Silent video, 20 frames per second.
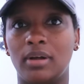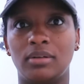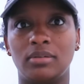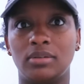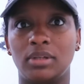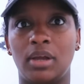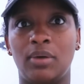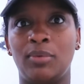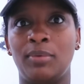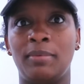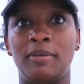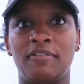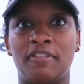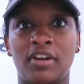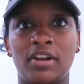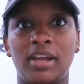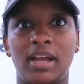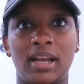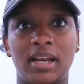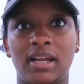it would be
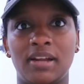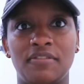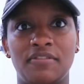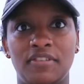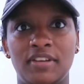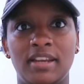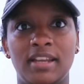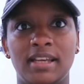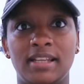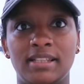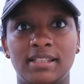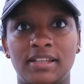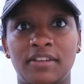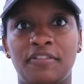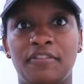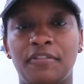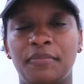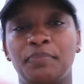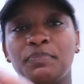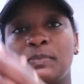very inconvenient
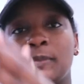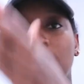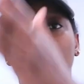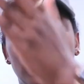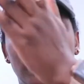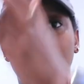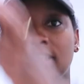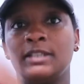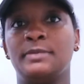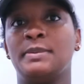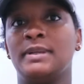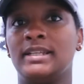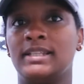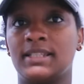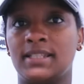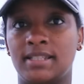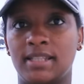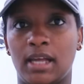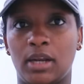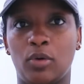if this place
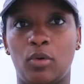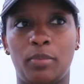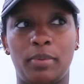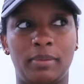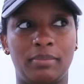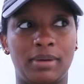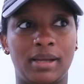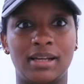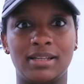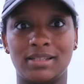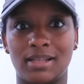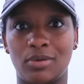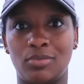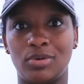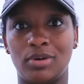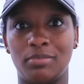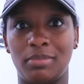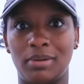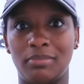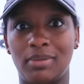is not open because I would
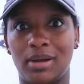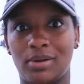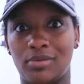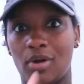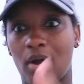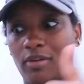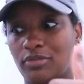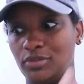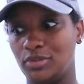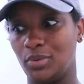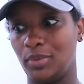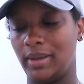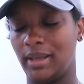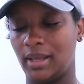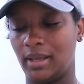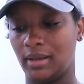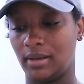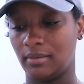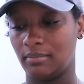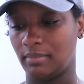have been better off
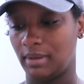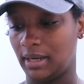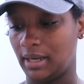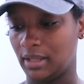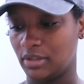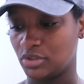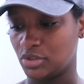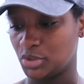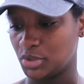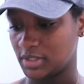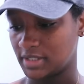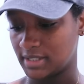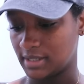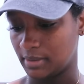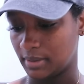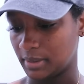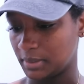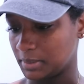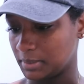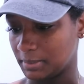doing my nails just now
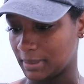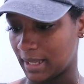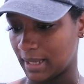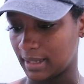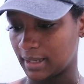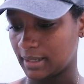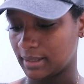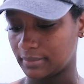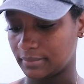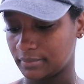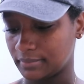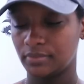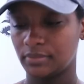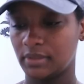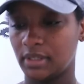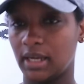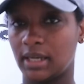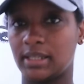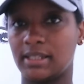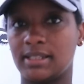out the black
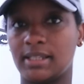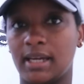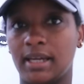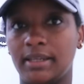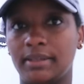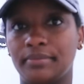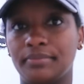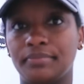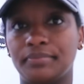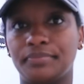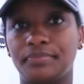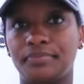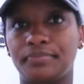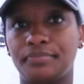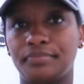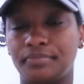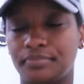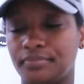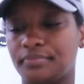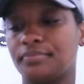kind of tight,
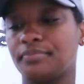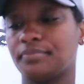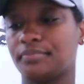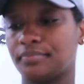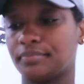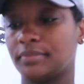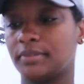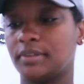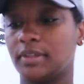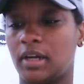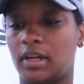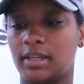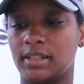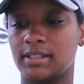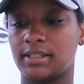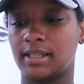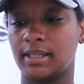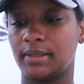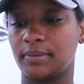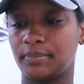
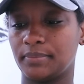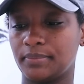honestly.